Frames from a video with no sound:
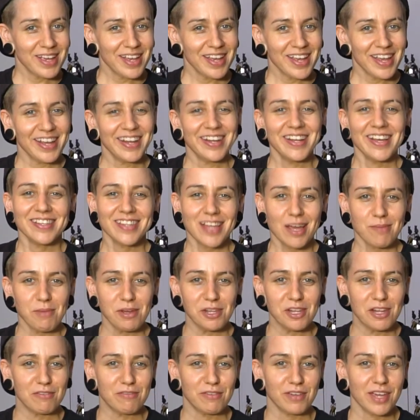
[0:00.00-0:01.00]
and hit that bell
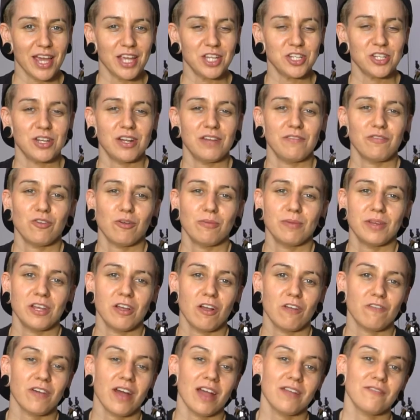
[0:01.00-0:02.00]
notification if you want to be
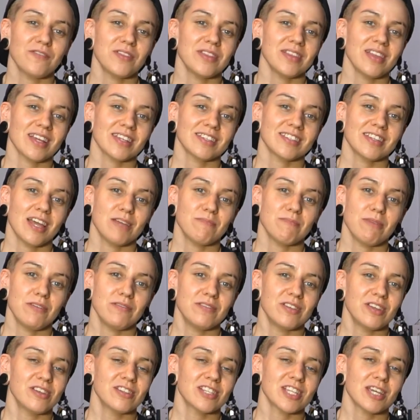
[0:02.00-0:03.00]
notified for the next time my
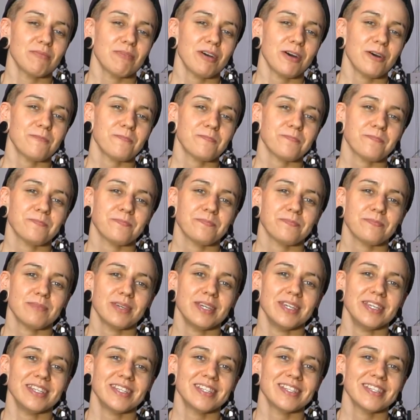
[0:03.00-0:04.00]
videos come out. Peace.